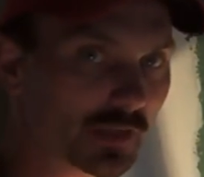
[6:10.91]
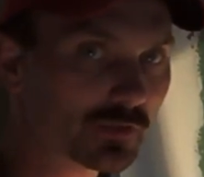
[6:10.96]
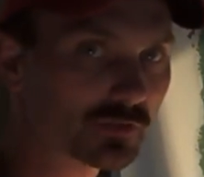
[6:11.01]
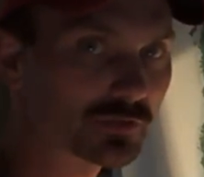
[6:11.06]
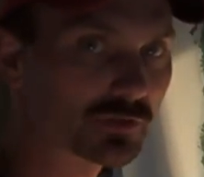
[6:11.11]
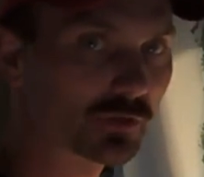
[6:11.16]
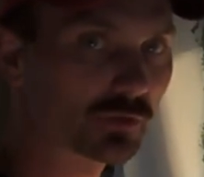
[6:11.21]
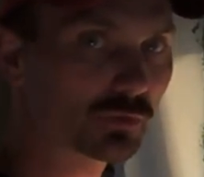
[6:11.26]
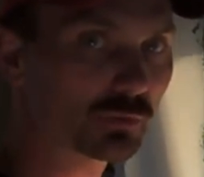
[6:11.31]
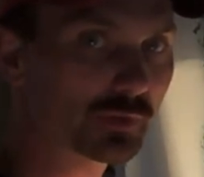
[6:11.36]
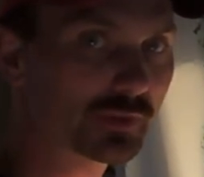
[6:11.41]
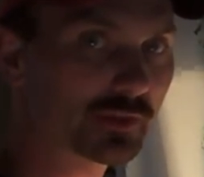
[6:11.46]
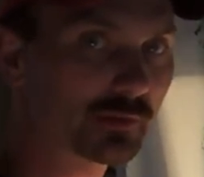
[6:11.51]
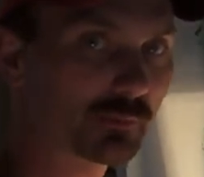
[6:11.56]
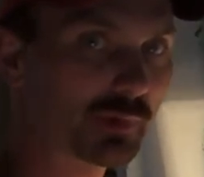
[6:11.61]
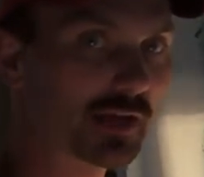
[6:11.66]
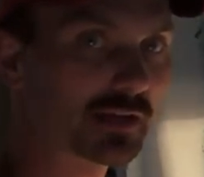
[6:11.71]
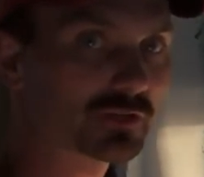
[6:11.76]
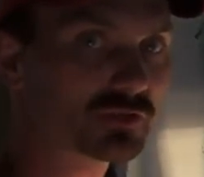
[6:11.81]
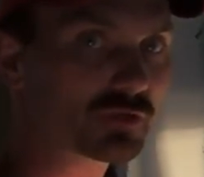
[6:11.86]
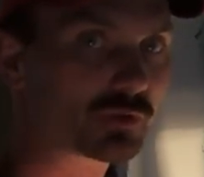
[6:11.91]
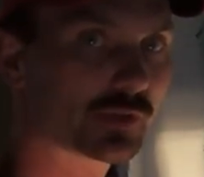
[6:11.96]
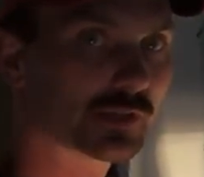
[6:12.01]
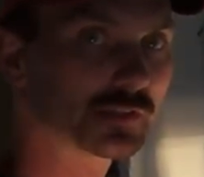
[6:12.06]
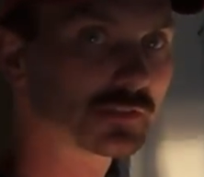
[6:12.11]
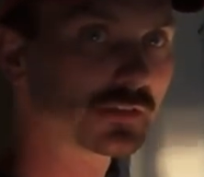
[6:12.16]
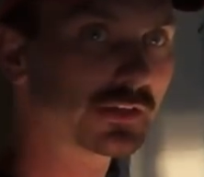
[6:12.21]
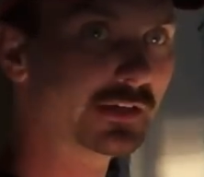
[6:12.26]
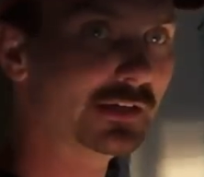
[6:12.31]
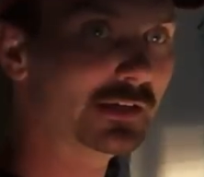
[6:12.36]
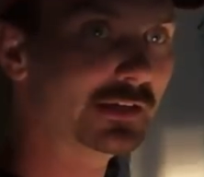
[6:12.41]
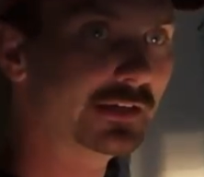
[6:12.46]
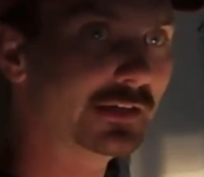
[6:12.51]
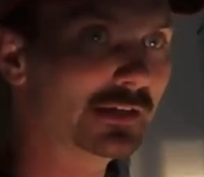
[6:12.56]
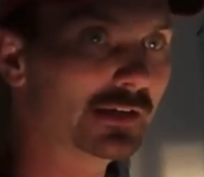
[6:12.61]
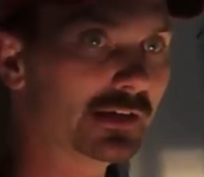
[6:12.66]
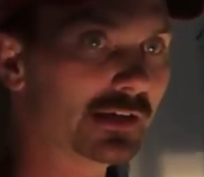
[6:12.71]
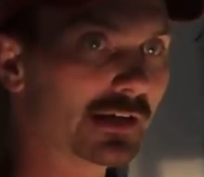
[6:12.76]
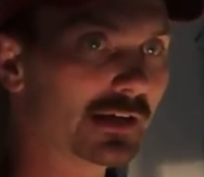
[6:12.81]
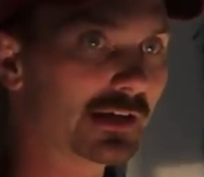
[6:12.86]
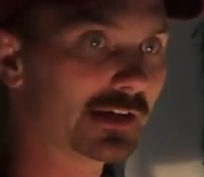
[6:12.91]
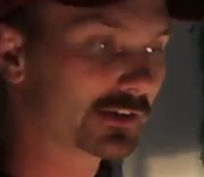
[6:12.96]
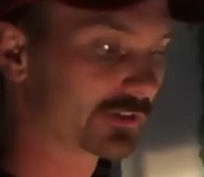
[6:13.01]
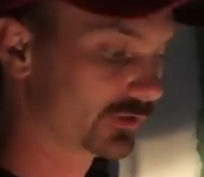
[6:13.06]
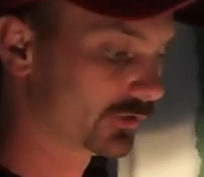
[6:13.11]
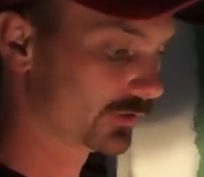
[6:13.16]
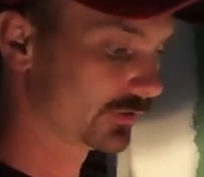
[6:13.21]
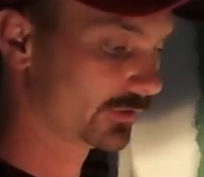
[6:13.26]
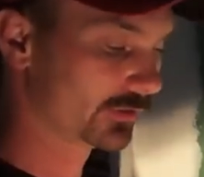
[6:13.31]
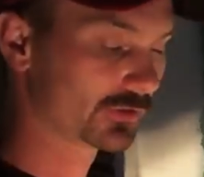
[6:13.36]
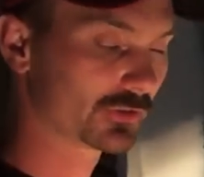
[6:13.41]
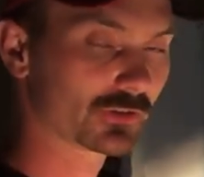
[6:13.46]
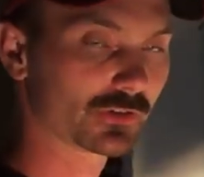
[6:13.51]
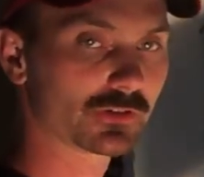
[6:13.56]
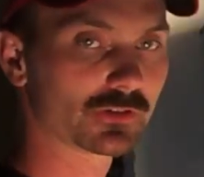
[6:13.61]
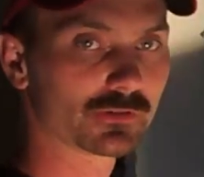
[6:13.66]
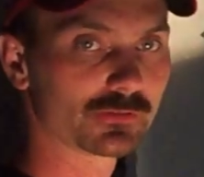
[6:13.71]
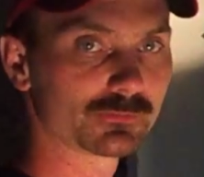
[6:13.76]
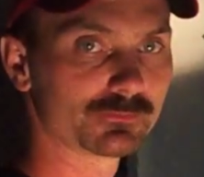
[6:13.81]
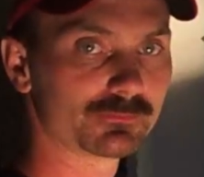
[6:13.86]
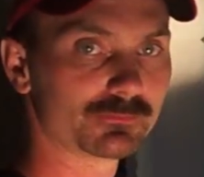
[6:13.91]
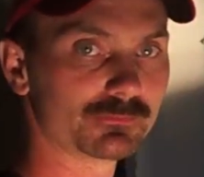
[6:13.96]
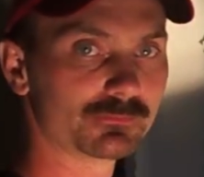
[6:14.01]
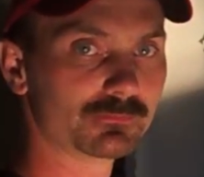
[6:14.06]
So with the butt joint, uh, you're, you're